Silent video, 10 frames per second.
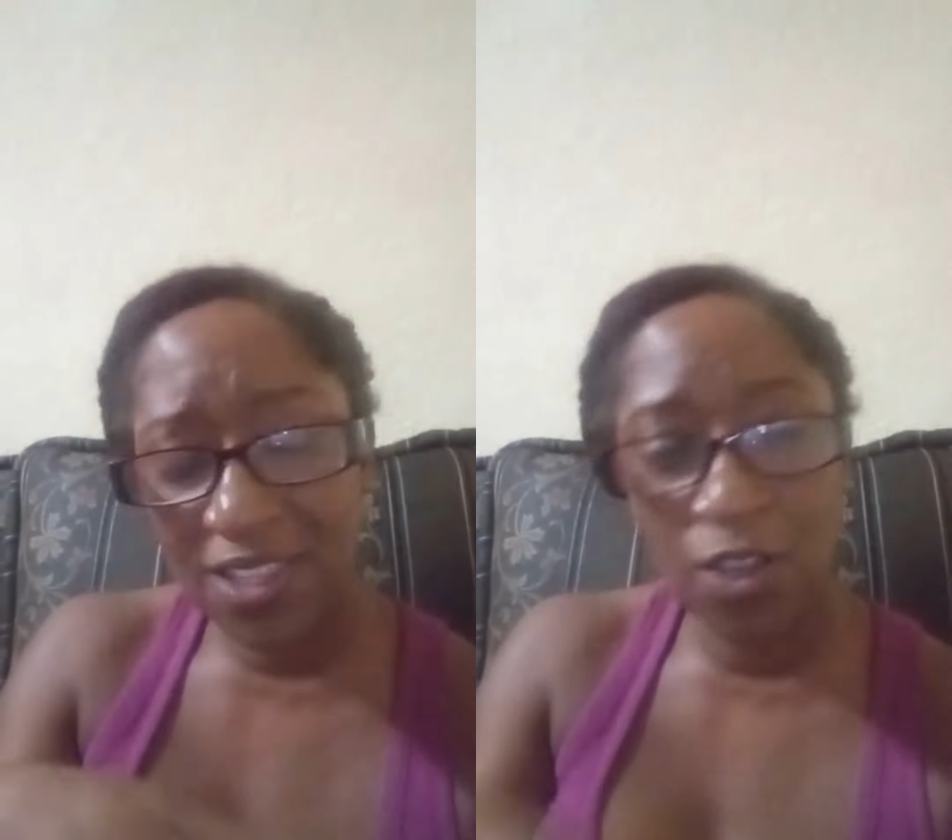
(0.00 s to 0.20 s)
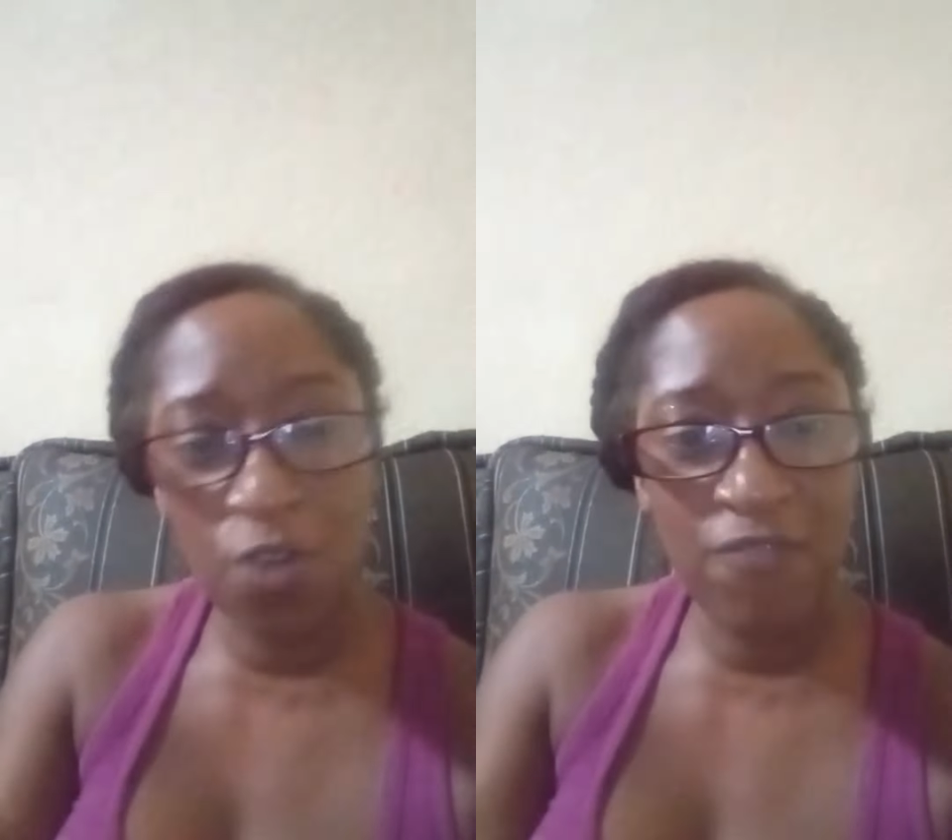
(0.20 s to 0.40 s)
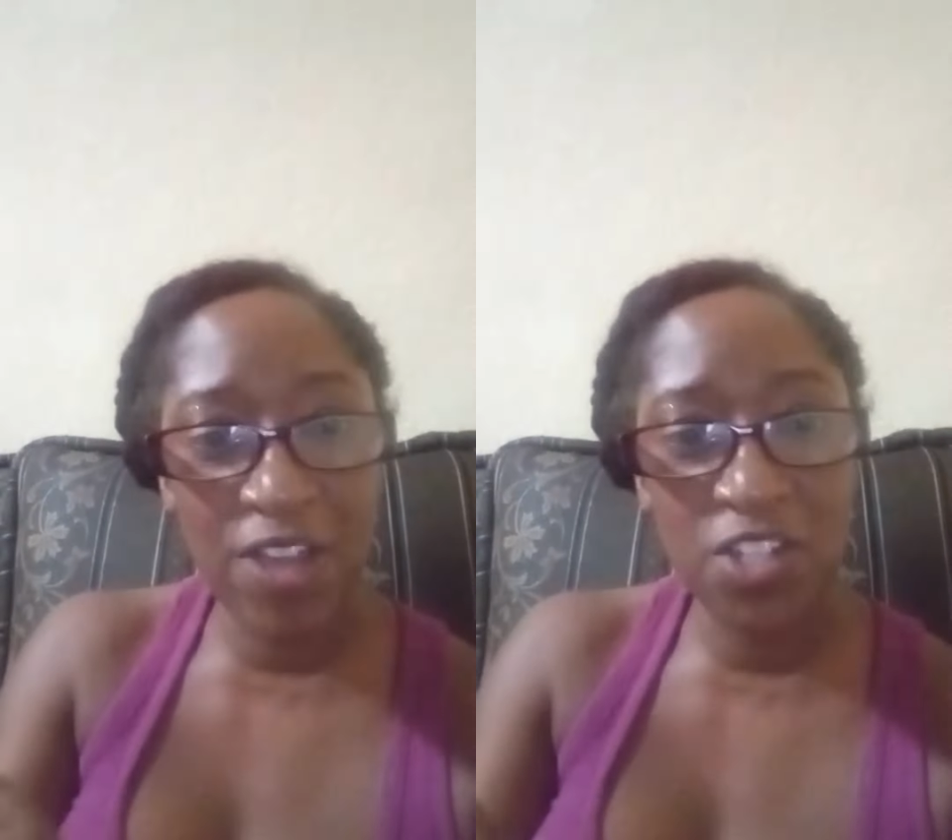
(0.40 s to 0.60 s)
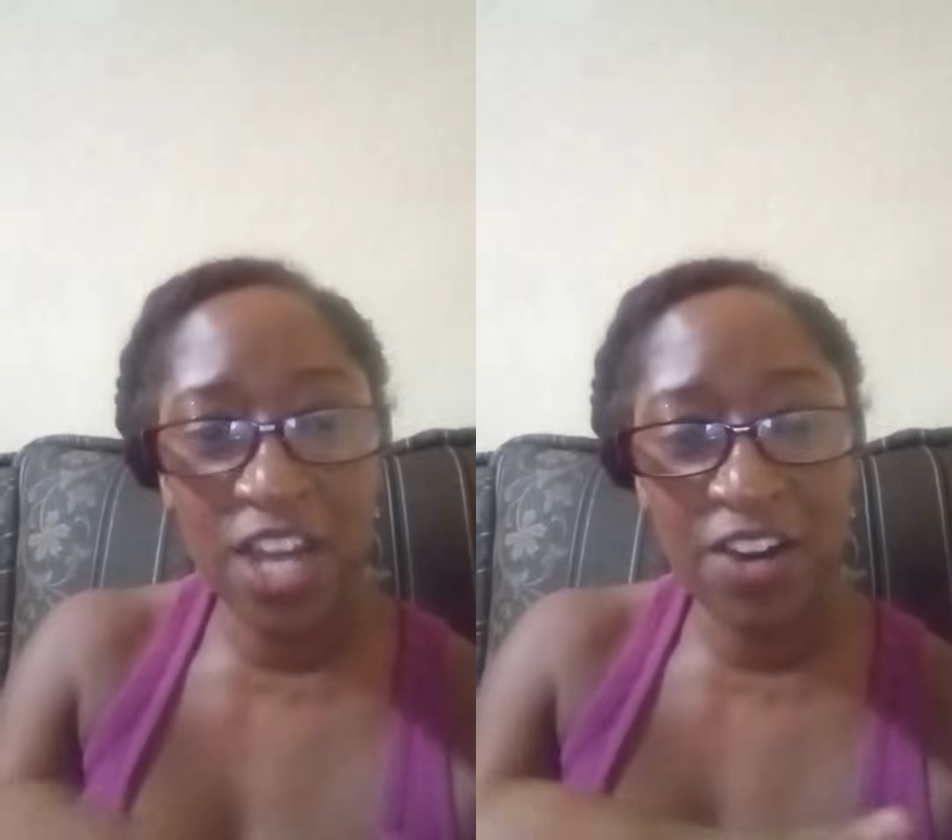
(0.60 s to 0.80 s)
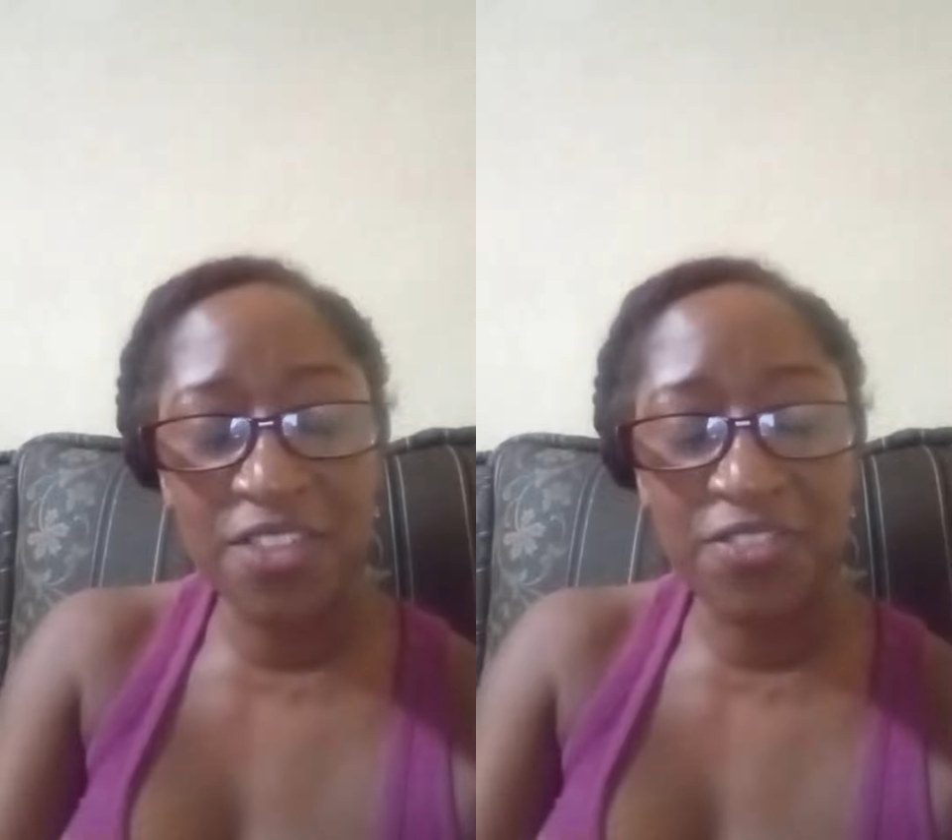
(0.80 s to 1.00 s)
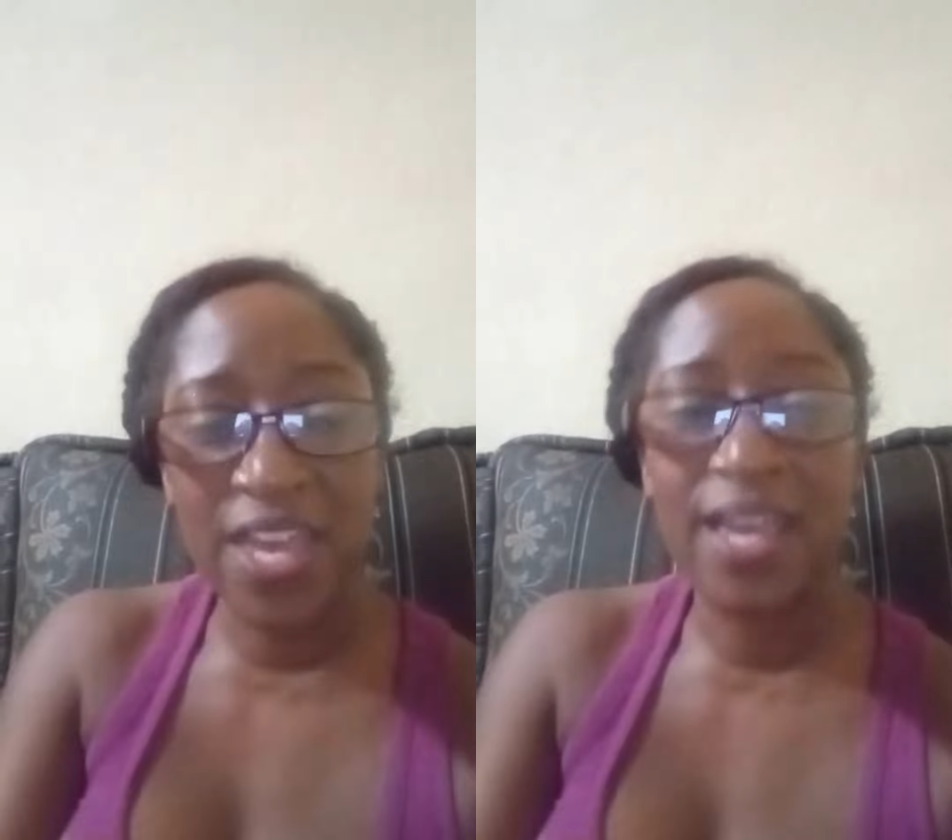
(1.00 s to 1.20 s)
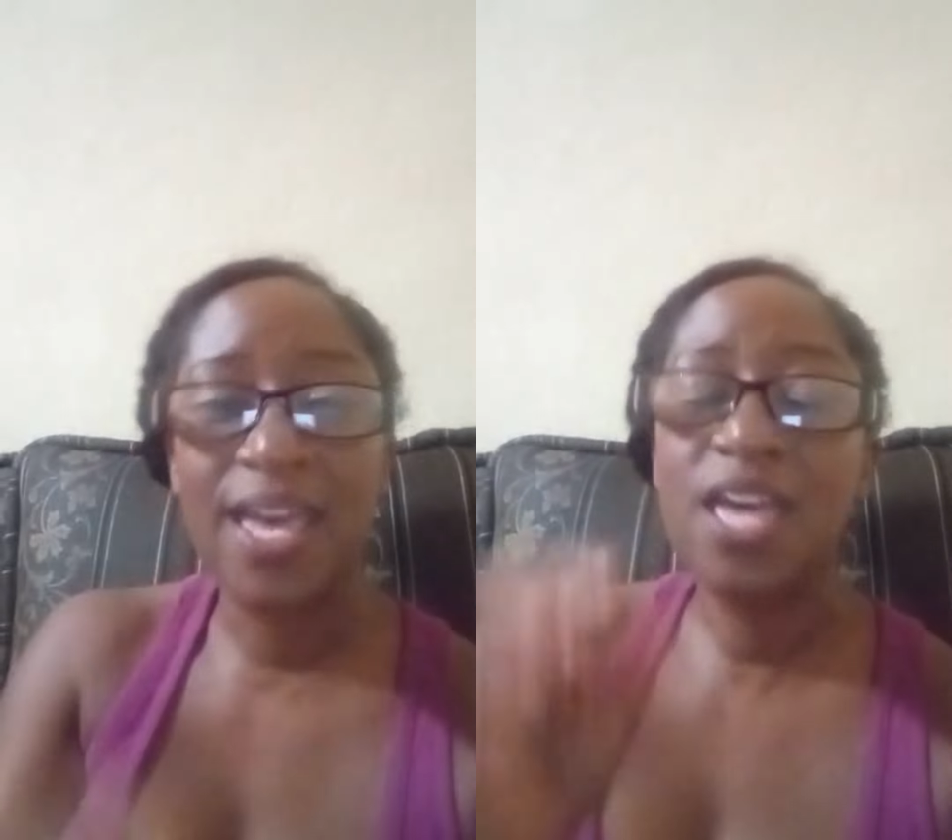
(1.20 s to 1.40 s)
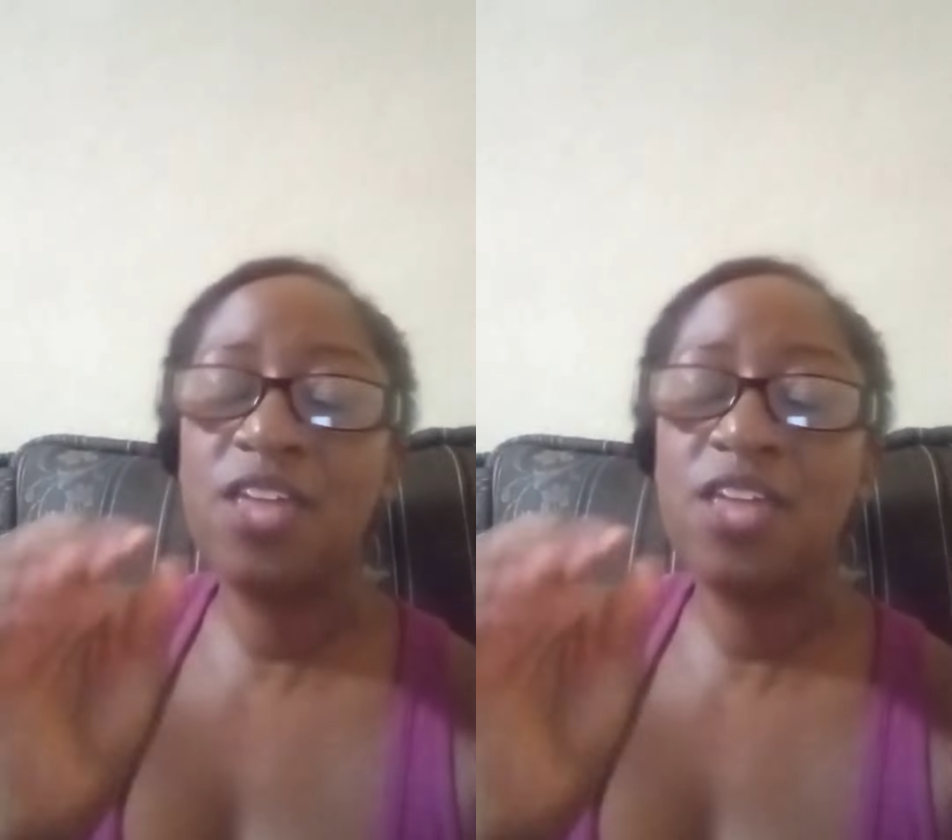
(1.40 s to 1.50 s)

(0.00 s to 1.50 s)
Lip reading: Get the little vegetarian thing.